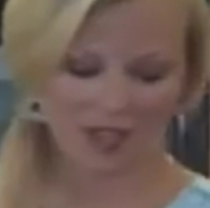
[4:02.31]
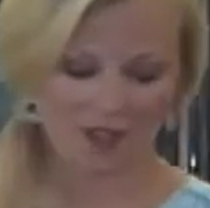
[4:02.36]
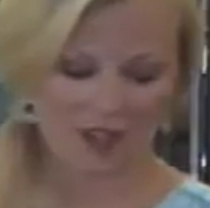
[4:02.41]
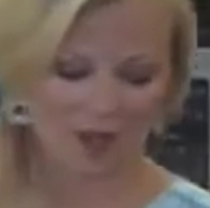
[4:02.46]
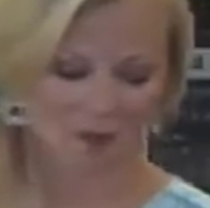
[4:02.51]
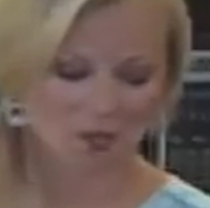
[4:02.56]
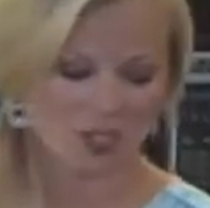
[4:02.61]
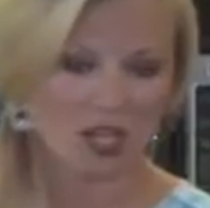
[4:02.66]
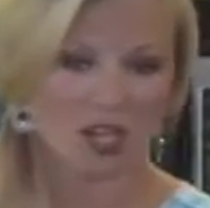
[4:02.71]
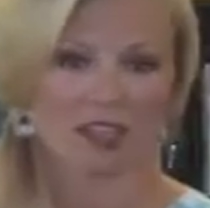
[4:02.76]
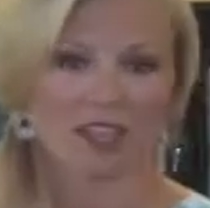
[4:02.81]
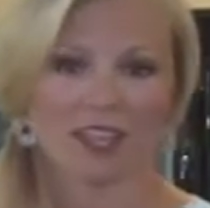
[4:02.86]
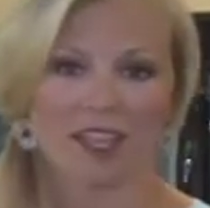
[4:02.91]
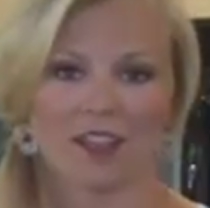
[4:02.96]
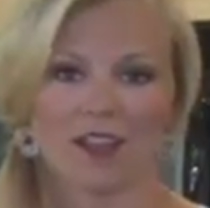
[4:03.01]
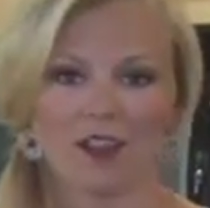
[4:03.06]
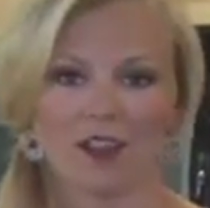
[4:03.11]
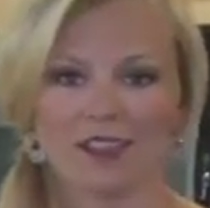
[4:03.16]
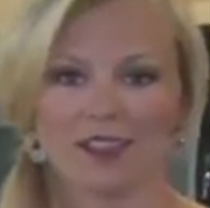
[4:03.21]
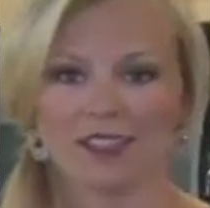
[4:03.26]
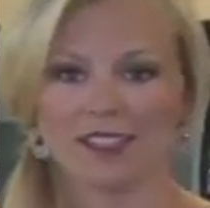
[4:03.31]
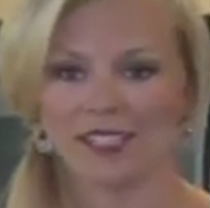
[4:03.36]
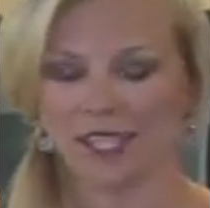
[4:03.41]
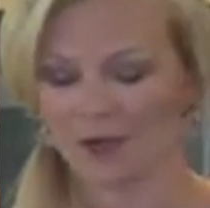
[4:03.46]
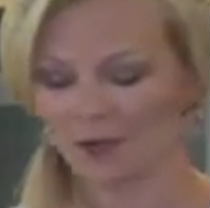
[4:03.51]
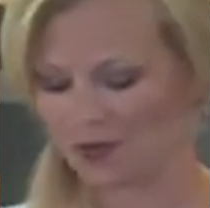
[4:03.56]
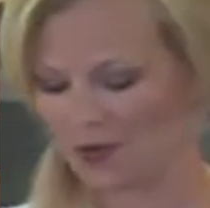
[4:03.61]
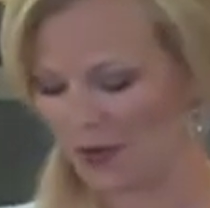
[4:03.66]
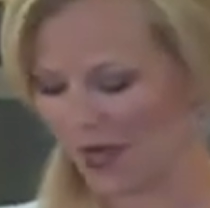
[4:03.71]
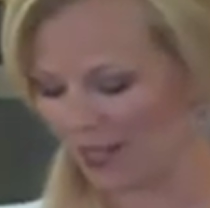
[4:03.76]
that I'm chunking all the
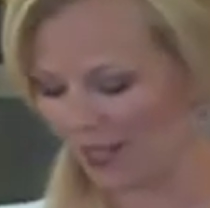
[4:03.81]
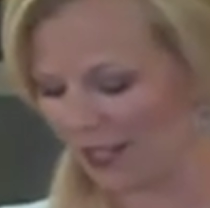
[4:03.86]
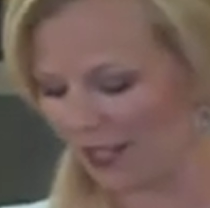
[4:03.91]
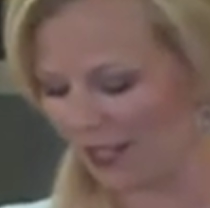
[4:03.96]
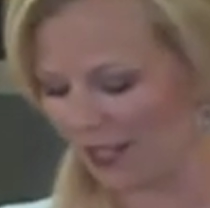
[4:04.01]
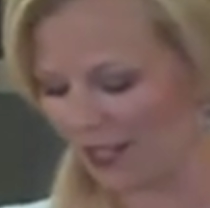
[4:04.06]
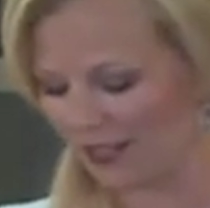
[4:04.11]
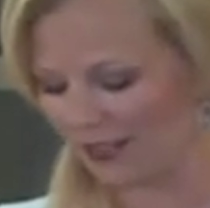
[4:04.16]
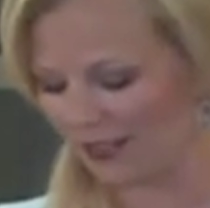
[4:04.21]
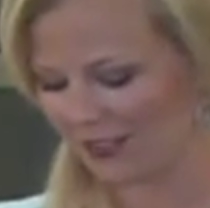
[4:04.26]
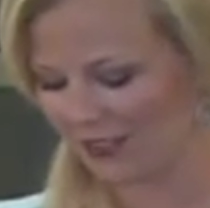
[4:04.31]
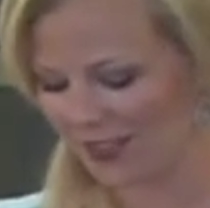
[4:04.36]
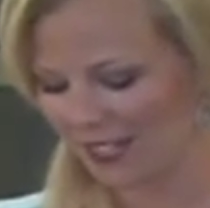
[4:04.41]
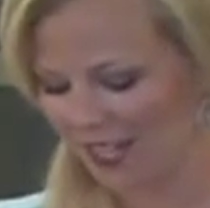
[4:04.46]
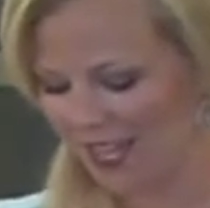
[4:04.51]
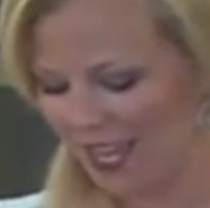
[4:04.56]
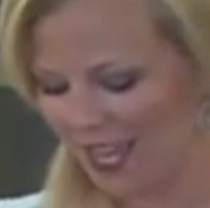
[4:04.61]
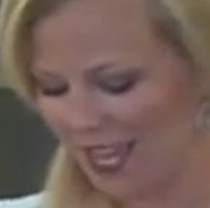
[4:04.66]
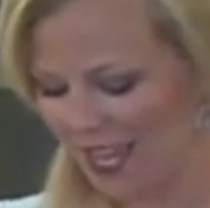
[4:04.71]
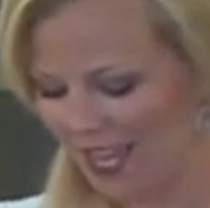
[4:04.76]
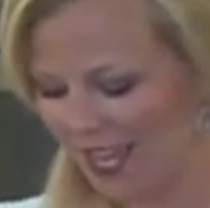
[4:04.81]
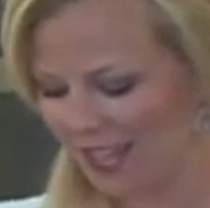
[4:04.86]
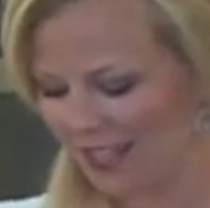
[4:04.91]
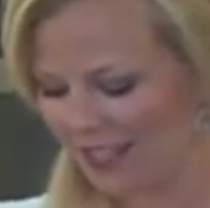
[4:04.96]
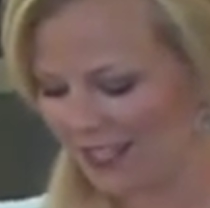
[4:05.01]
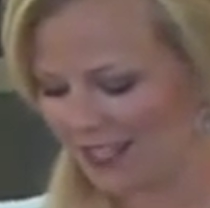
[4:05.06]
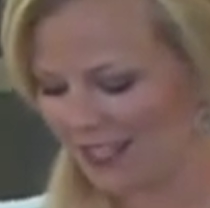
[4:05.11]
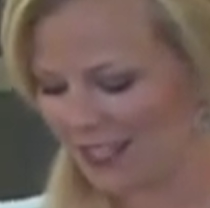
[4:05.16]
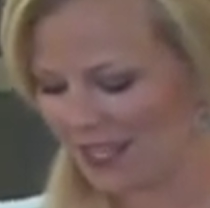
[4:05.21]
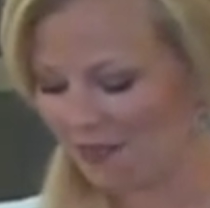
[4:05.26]
stems back there,
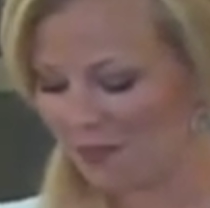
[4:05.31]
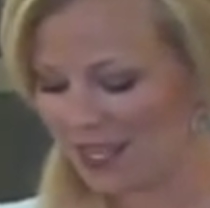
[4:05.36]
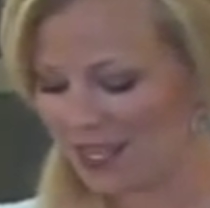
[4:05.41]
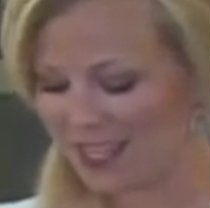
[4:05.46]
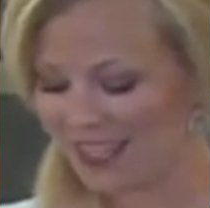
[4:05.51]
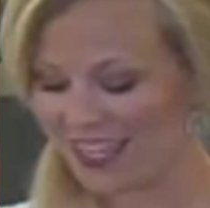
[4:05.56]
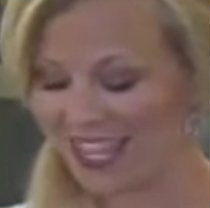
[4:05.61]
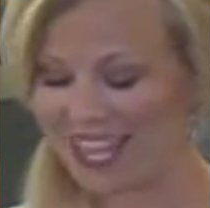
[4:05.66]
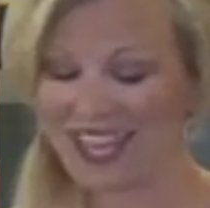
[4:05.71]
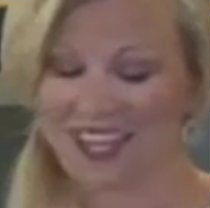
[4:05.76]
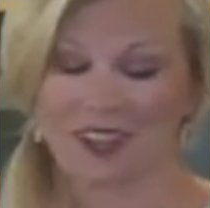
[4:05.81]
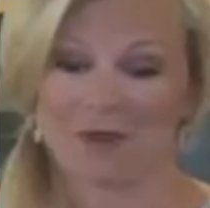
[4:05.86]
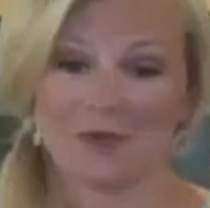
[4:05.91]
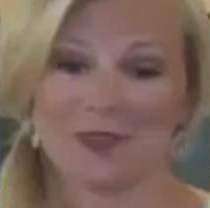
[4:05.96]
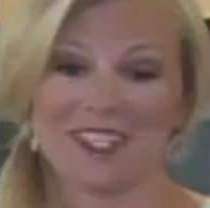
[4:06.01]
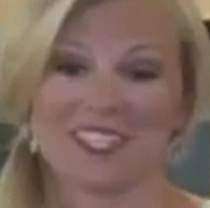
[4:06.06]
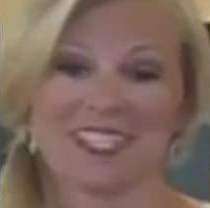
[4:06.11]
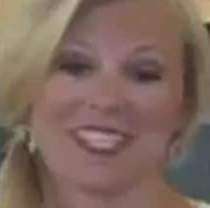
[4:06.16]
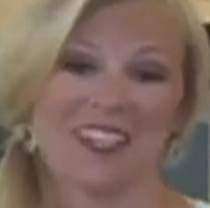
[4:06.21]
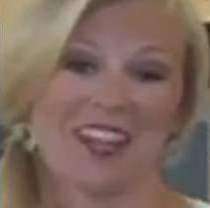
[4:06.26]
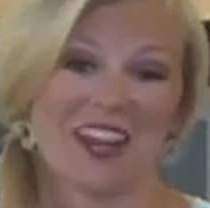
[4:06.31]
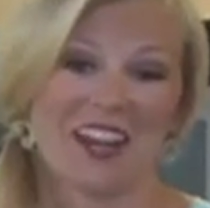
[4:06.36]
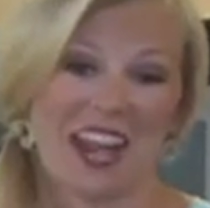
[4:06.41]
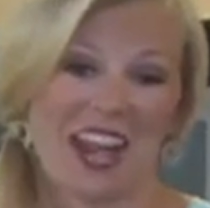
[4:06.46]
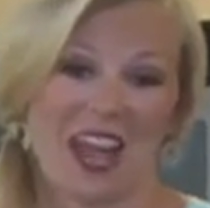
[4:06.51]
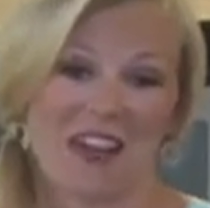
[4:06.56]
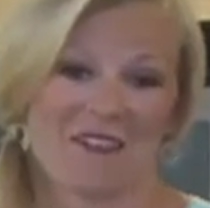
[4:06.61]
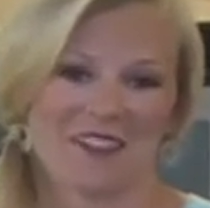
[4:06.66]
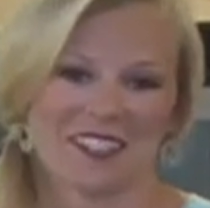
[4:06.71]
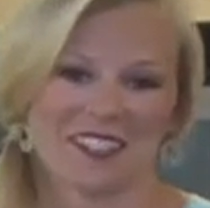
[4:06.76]
something that we did not
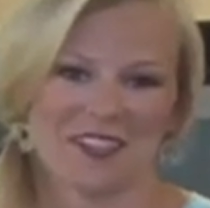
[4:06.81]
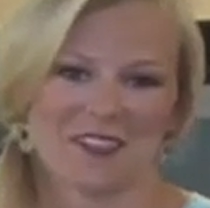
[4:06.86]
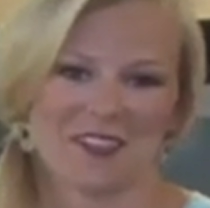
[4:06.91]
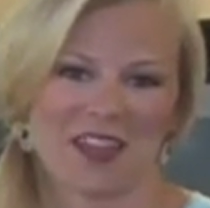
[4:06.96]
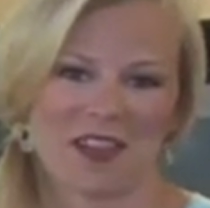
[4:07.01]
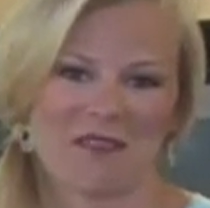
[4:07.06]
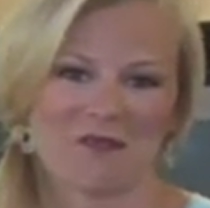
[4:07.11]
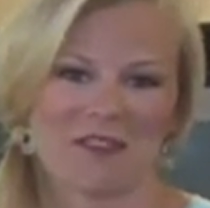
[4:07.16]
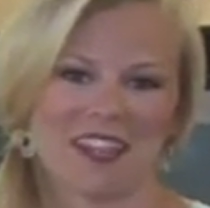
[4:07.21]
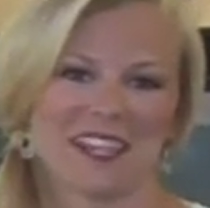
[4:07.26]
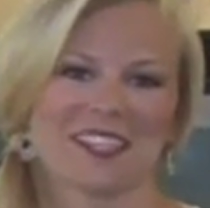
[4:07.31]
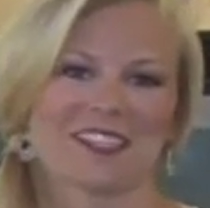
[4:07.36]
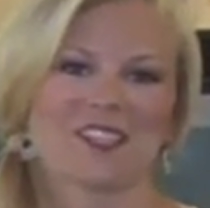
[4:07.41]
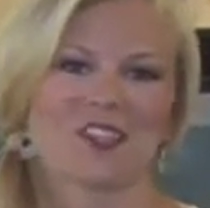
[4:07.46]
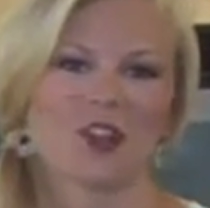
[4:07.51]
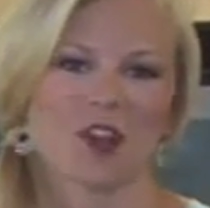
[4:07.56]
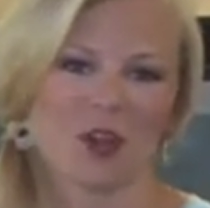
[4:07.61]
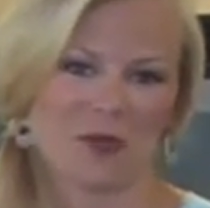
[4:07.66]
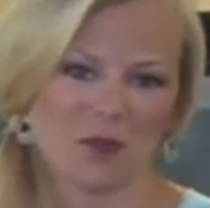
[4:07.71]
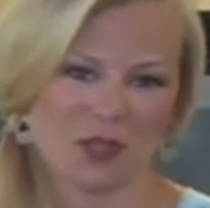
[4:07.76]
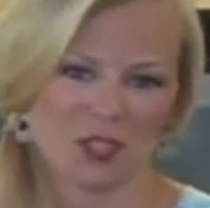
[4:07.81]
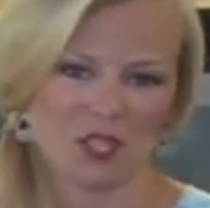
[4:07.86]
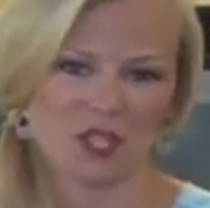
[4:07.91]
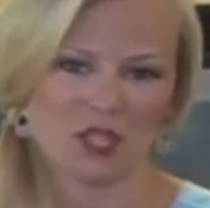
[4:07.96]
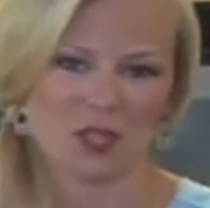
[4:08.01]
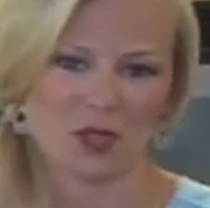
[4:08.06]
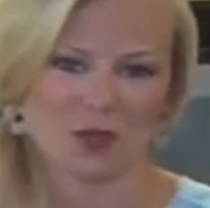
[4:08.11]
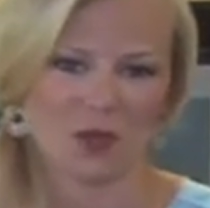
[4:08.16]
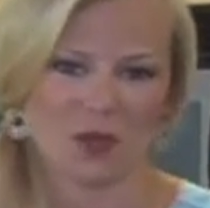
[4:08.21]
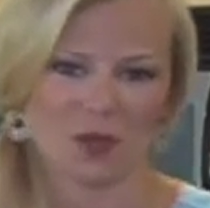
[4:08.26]
have in South Africa is garbage
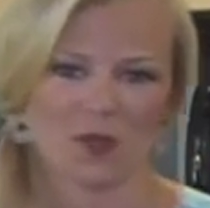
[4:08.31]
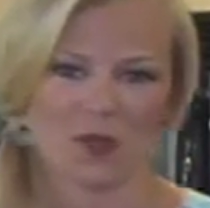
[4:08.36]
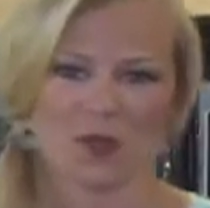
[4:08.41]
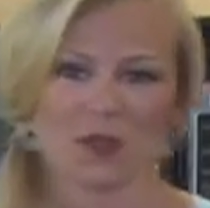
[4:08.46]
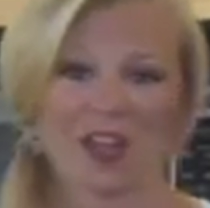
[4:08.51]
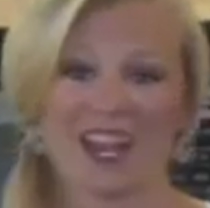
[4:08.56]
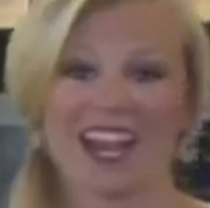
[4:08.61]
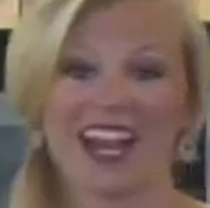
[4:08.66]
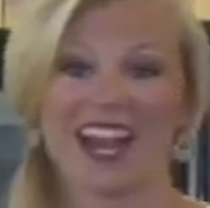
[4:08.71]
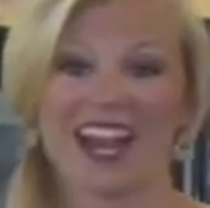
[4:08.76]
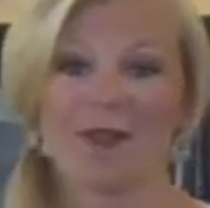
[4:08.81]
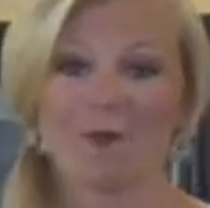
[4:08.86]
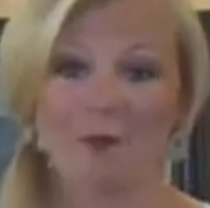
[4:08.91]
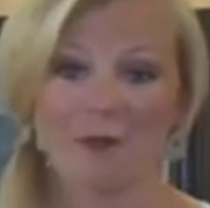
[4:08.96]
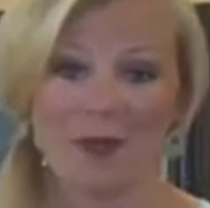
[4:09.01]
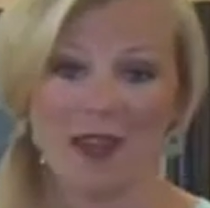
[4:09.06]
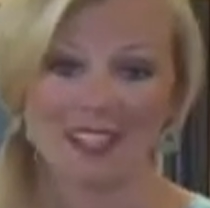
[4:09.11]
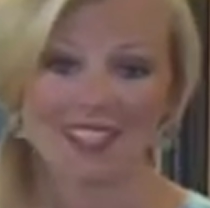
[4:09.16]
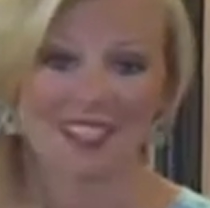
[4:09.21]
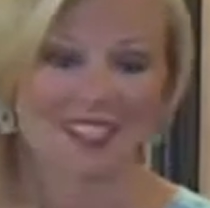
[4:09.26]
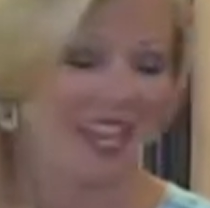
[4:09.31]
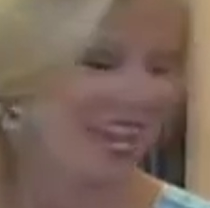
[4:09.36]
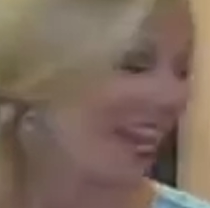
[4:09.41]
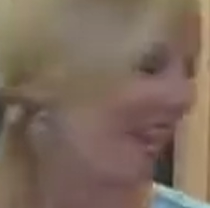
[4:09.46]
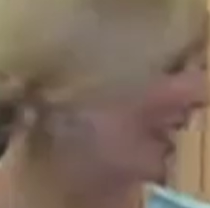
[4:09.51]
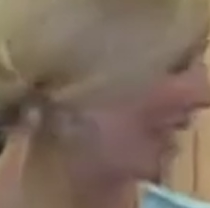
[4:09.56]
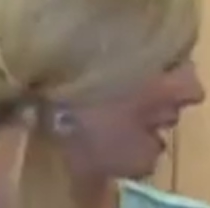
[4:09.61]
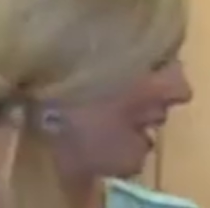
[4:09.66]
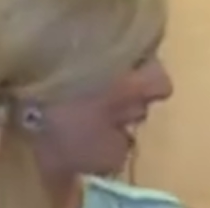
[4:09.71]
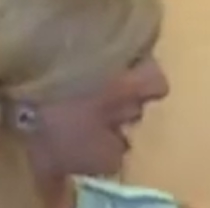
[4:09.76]
disposal. And I must say,